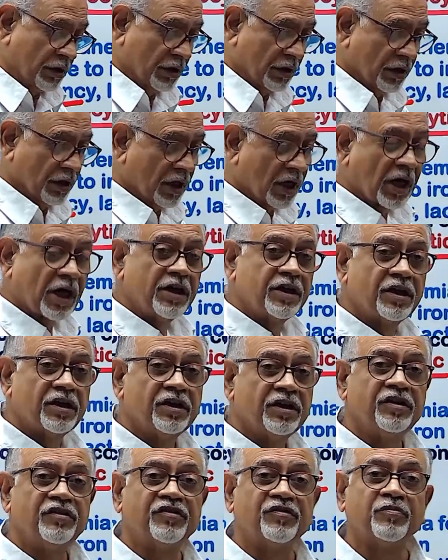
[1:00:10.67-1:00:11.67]
iron
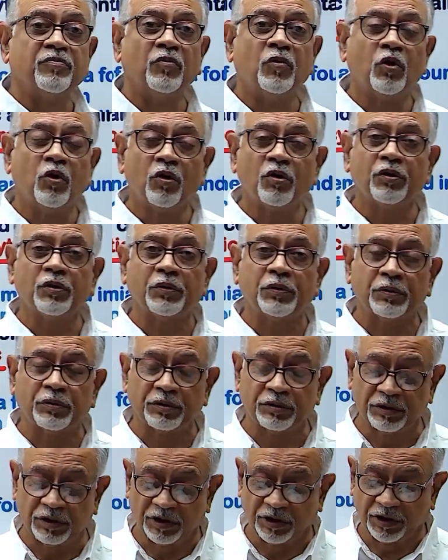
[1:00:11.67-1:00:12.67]
is more.
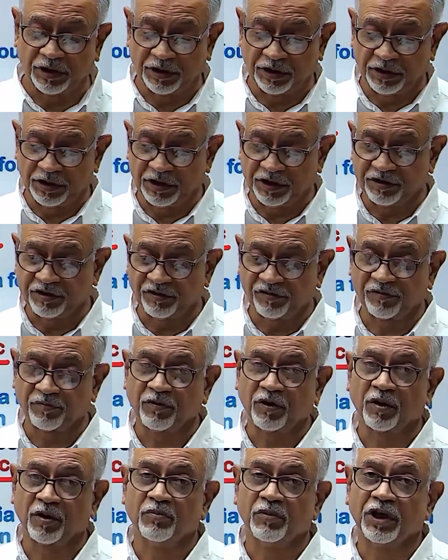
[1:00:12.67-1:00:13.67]
It is for
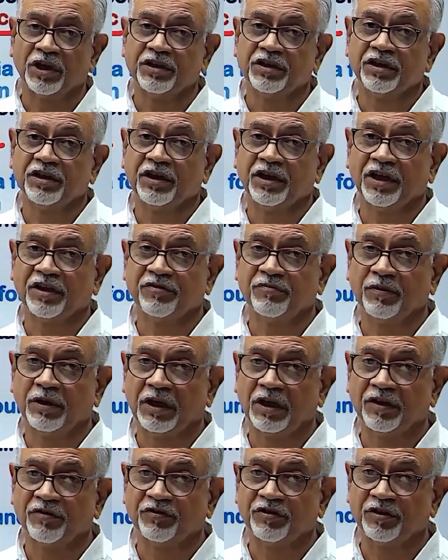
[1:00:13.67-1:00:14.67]
mother as well
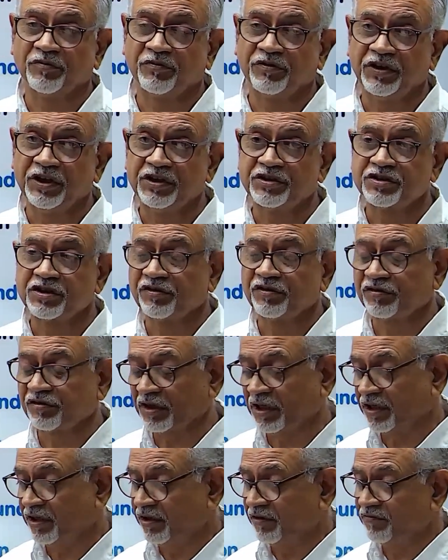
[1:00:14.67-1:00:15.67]
as the fetus, and
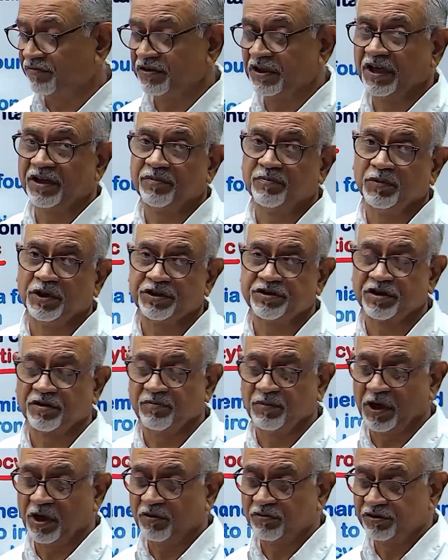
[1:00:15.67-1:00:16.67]
if that much
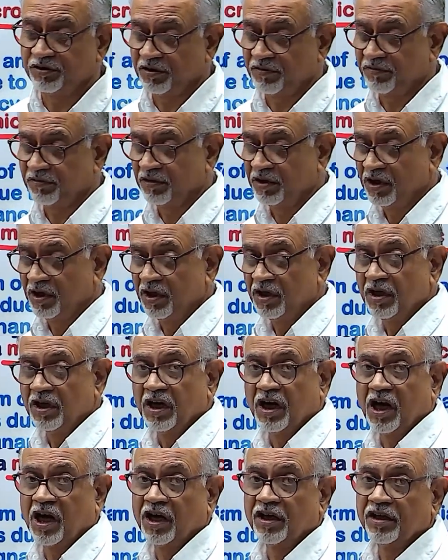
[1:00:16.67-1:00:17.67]
amount of
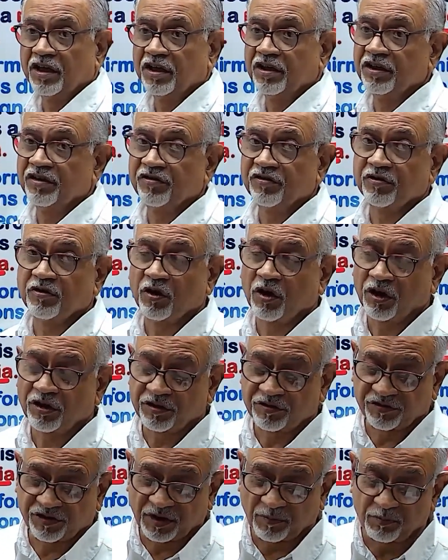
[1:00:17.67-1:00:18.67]
iron is not
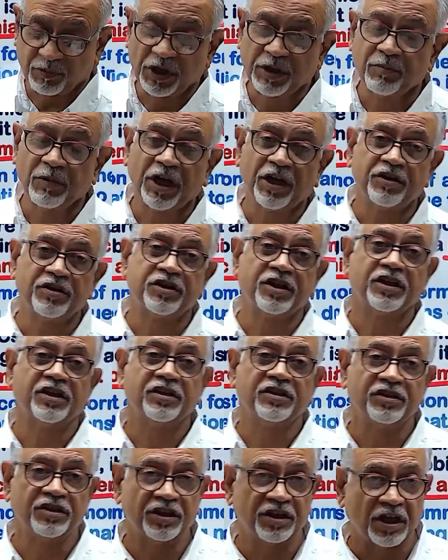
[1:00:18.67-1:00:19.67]
supplemented in
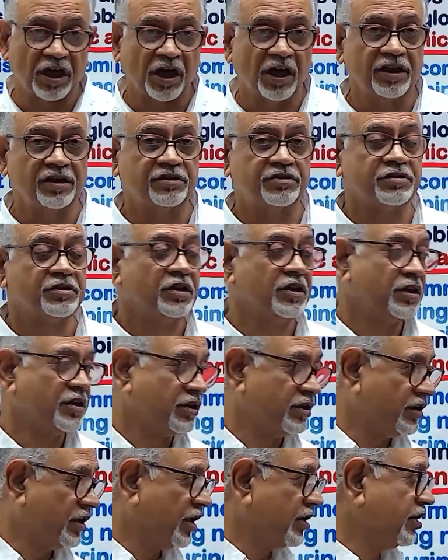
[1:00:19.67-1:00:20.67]
the diet,
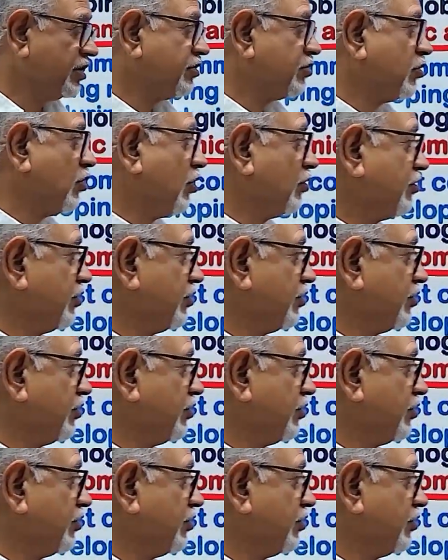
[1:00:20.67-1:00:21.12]
then it causes